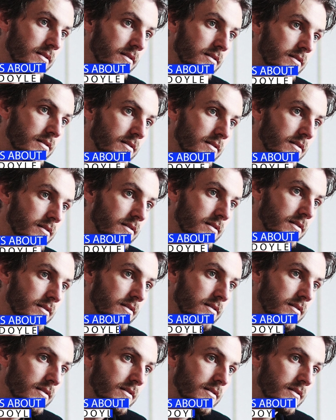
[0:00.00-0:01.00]

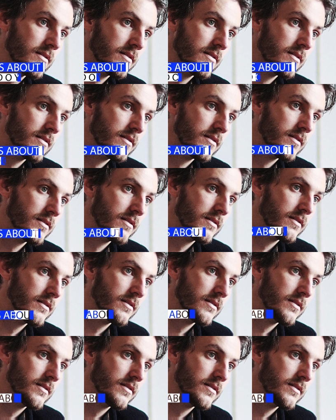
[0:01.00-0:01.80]
No one is speaking in this clip.